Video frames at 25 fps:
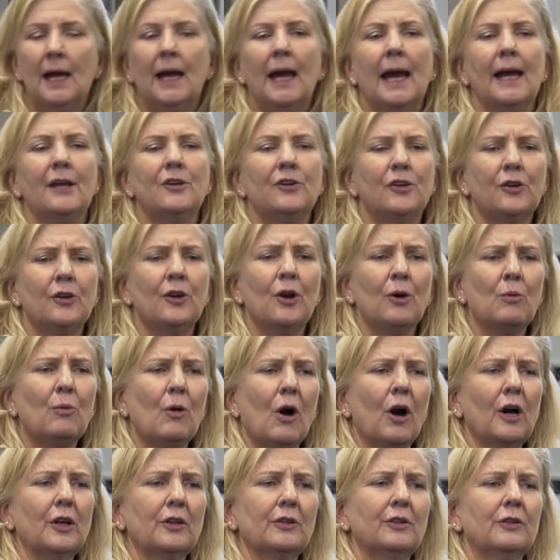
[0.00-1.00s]
And you know
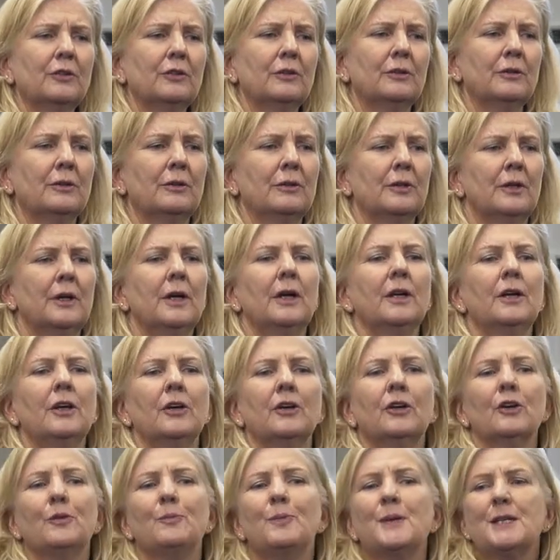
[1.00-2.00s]
what? You
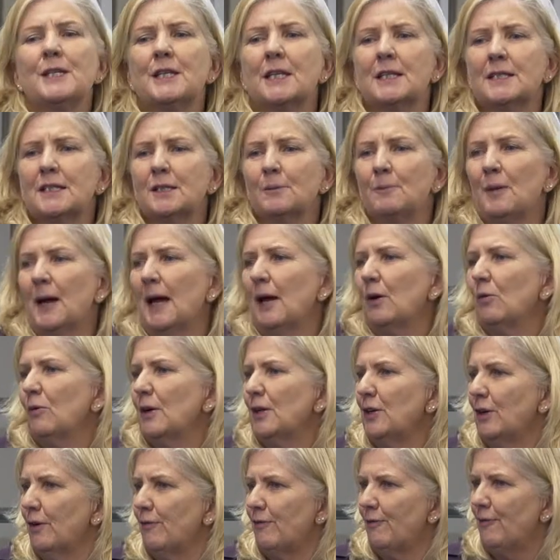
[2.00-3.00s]
can participate
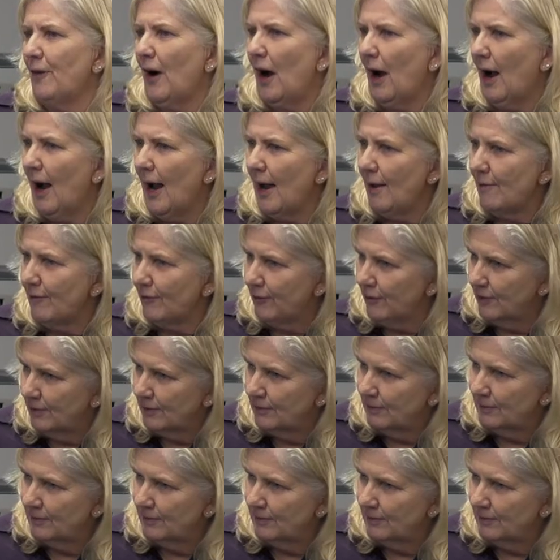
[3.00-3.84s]
when you're five,